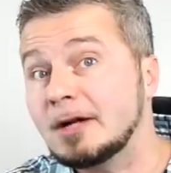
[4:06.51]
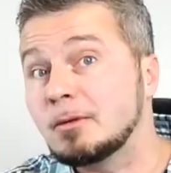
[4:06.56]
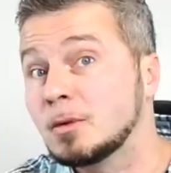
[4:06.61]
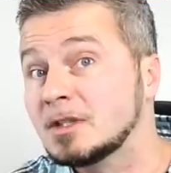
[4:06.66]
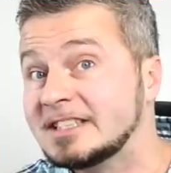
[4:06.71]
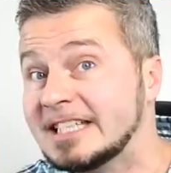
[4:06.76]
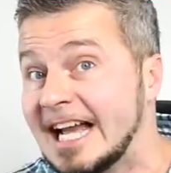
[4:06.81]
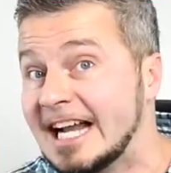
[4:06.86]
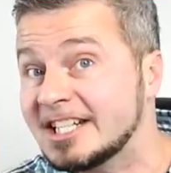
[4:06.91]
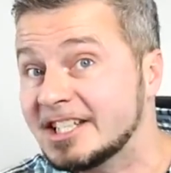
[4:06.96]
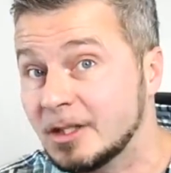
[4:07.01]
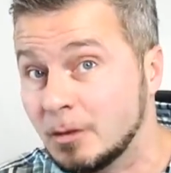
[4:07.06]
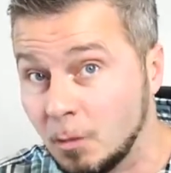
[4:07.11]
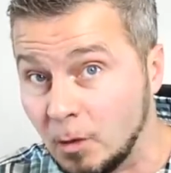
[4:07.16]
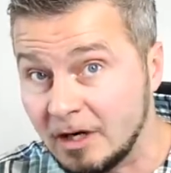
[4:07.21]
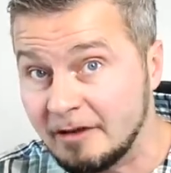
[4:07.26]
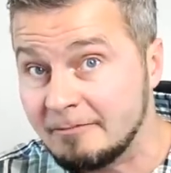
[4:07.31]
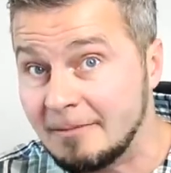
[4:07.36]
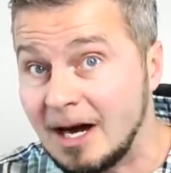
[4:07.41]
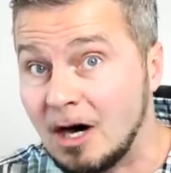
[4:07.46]
Fred was actually
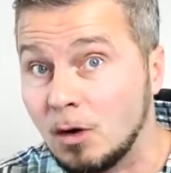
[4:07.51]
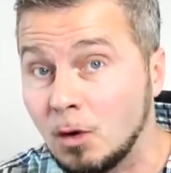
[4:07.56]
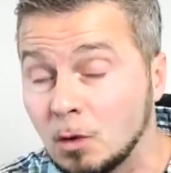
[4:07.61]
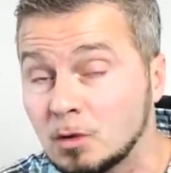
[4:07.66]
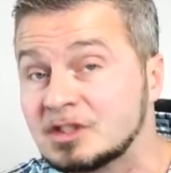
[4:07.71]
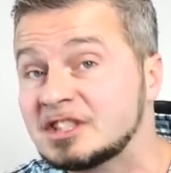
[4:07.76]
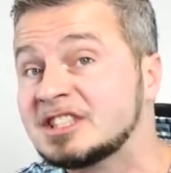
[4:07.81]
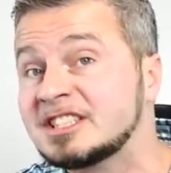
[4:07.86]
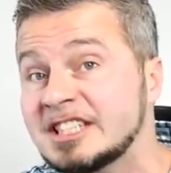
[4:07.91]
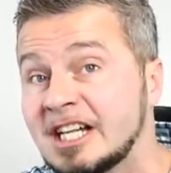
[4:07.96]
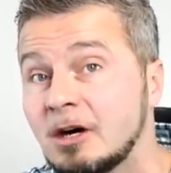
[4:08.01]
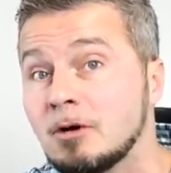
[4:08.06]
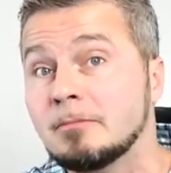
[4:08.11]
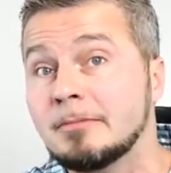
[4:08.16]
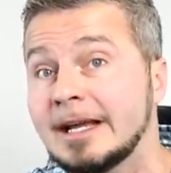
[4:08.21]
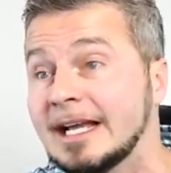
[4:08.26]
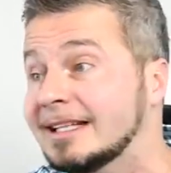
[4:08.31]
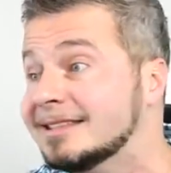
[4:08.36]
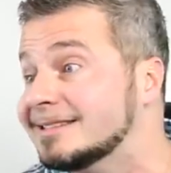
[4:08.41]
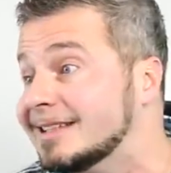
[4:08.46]
one of my old
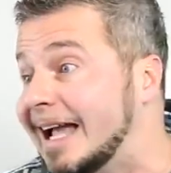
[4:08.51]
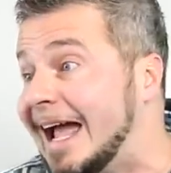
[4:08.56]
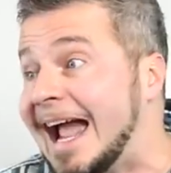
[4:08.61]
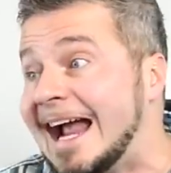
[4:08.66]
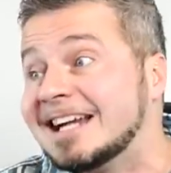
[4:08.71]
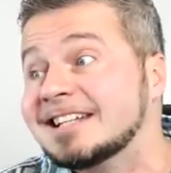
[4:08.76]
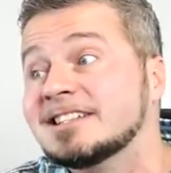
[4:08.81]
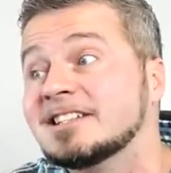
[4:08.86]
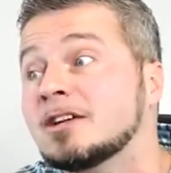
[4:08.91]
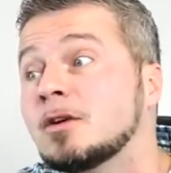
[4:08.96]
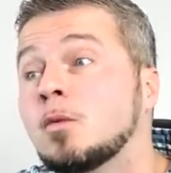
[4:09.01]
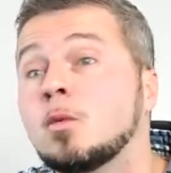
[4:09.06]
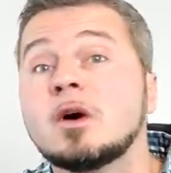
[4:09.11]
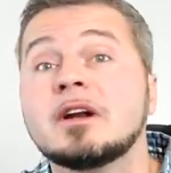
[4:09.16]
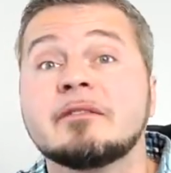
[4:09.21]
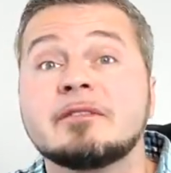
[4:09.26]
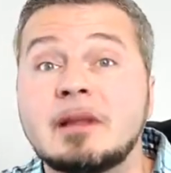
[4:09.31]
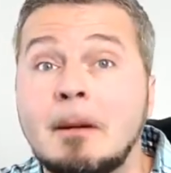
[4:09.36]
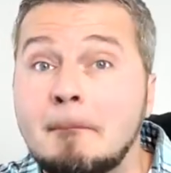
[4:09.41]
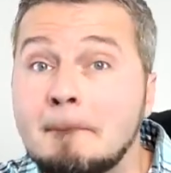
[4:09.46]
cellmates. Actually
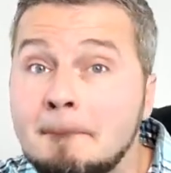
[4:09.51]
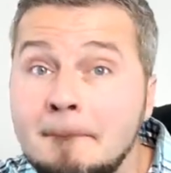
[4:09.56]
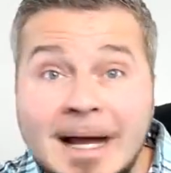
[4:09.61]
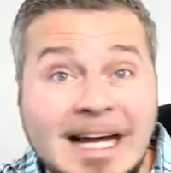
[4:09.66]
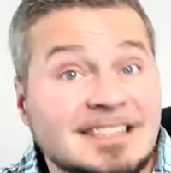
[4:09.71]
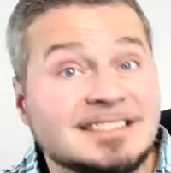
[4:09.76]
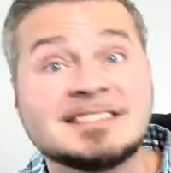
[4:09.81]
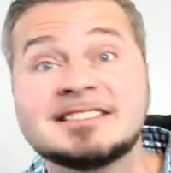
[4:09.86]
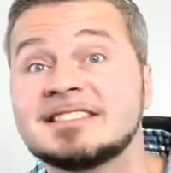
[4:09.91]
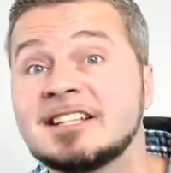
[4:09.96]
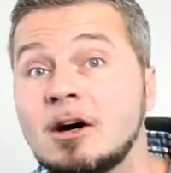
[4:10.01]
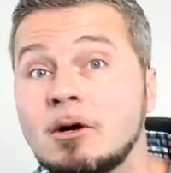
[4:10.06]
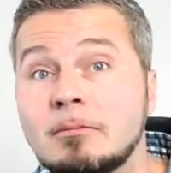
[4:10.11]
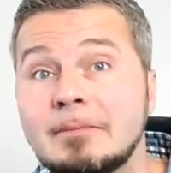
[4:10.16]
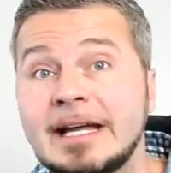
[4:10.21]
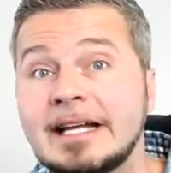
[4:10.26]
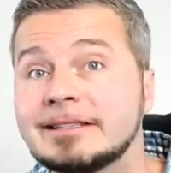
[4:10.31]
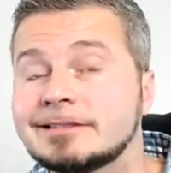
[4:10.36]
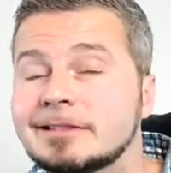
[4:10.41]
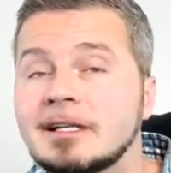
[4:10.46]
one of the best
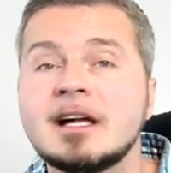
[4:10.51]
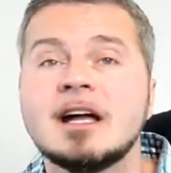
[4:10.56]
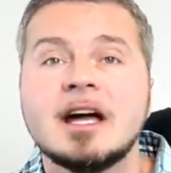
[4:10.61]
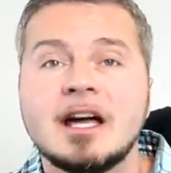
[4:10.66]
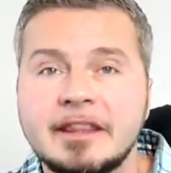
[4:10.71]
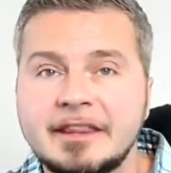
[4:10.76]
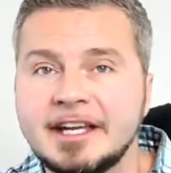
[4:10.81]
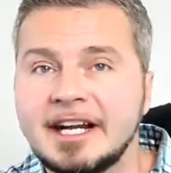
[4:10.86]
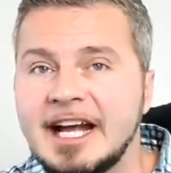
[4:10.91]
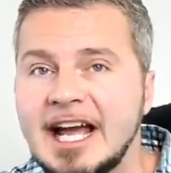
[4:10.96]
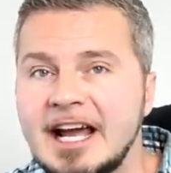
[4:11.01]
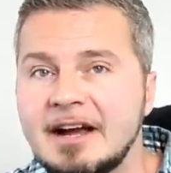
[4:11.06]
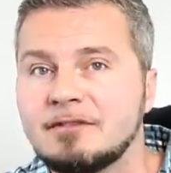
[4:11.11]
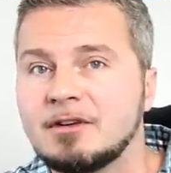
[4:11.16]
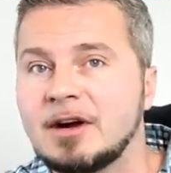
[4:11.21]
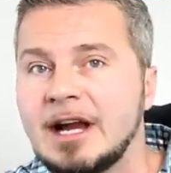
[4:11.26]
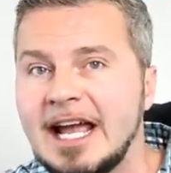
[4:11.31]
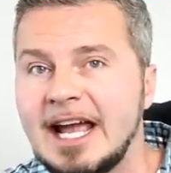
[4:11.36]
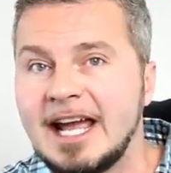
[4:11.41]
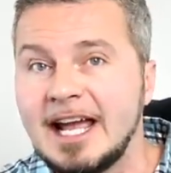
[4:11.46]
cellmates that I ever